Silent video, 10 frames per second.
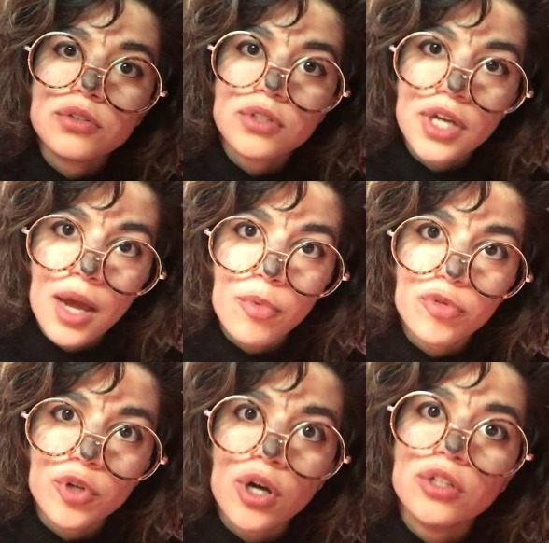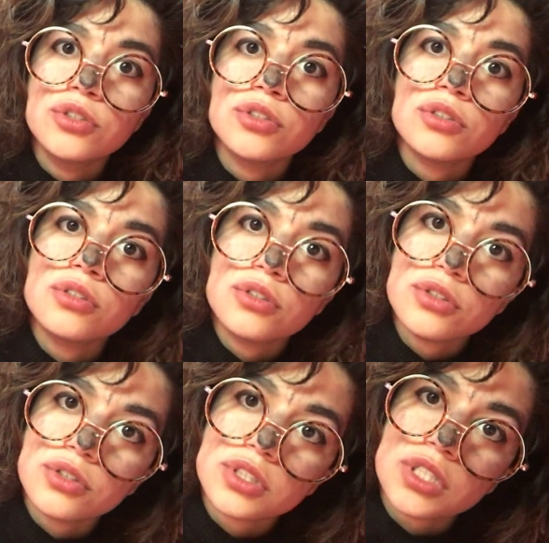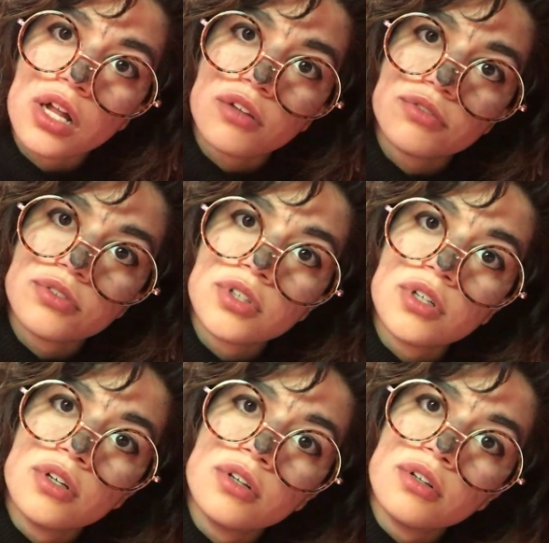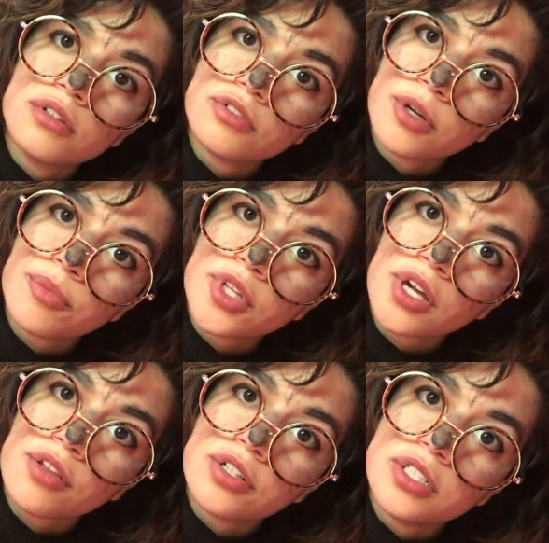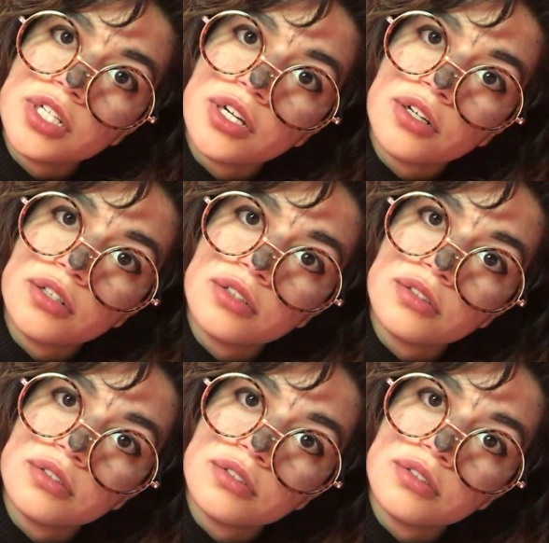to camouflage yourself from the other deer.